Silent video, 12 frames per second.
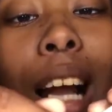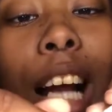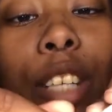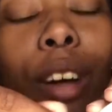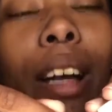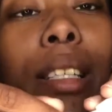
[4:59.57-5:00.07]

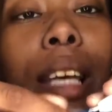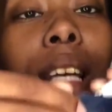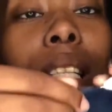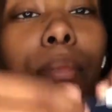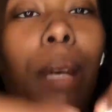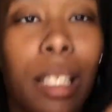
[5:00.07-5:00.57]
I try to take
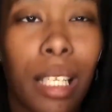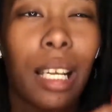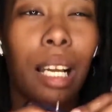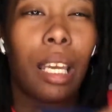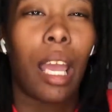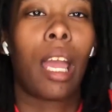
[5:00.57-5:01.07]
as much as
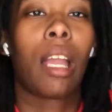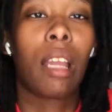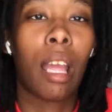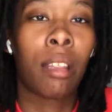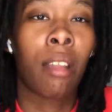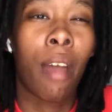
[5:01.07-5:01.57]
I can
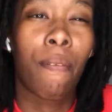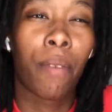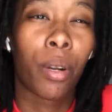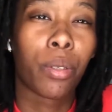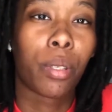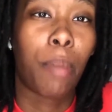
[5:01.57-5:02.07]
in that
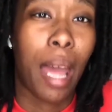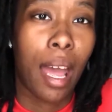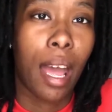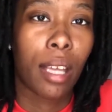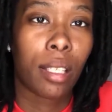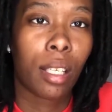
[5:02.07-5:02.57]
first
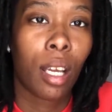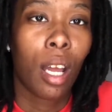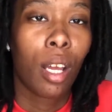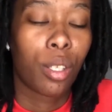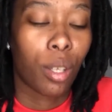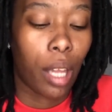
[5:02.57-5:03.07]
pass,
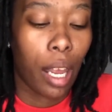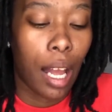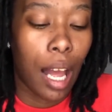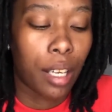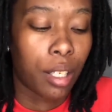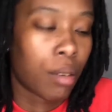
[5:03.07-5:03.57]
so like
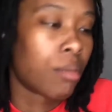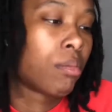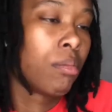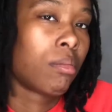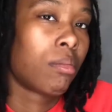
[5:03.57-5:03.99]
I don't